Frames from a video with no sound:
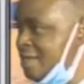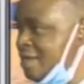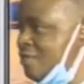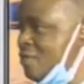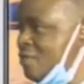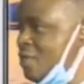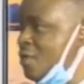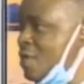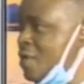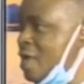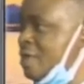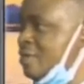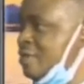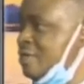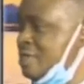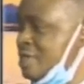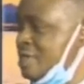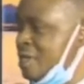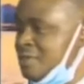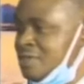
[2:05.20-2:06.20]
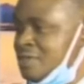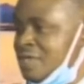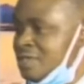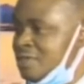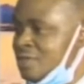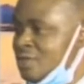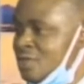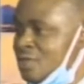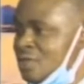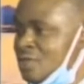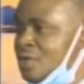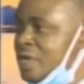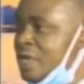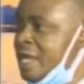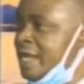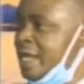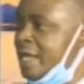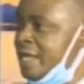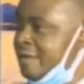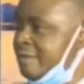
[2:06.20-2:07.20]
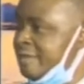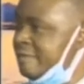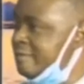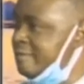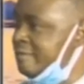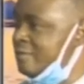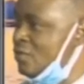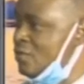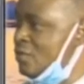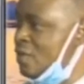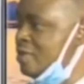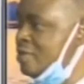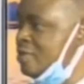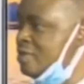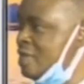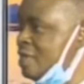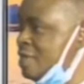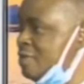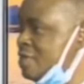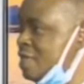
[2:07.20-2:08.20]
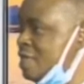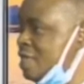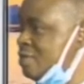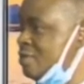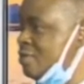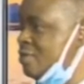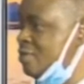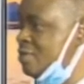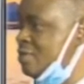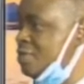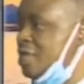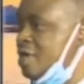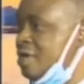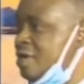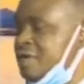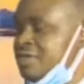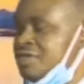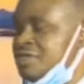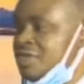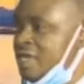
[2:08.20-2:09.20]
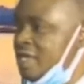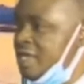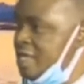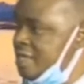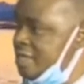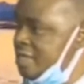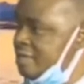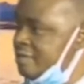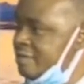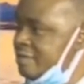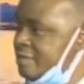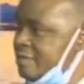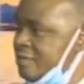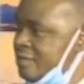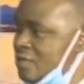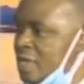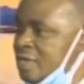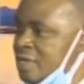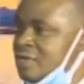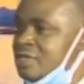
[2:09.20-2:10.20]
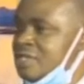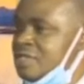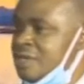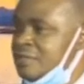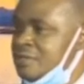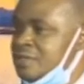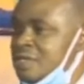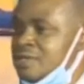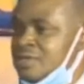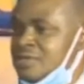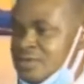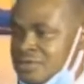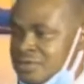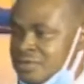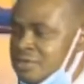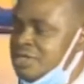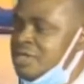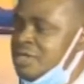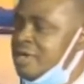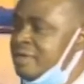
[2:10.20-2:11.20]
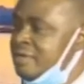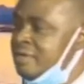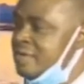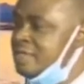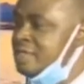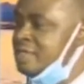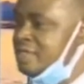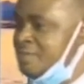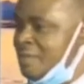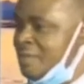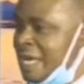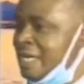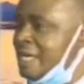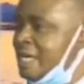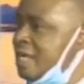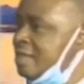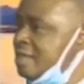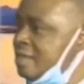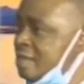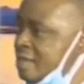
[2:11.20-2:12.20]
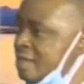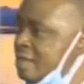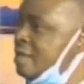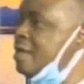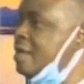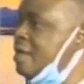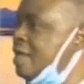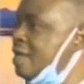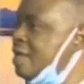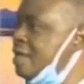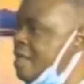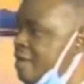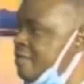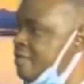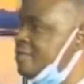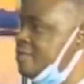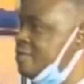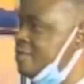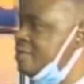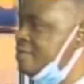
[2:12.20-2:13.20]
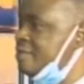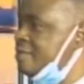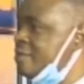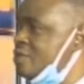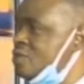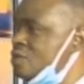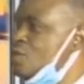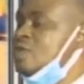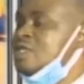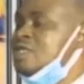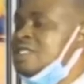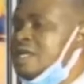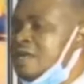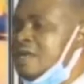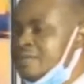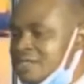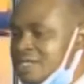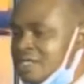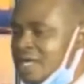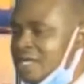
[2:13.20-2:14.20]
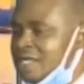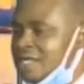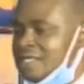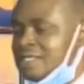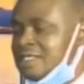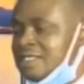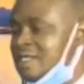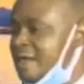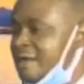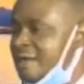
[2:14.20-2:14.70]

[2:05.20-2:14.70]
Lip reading: where we can use stem cells to grow hair, we can use stem cells to regenerate skin, we can use stem cells to regenerate spinal nerves. So stem cell is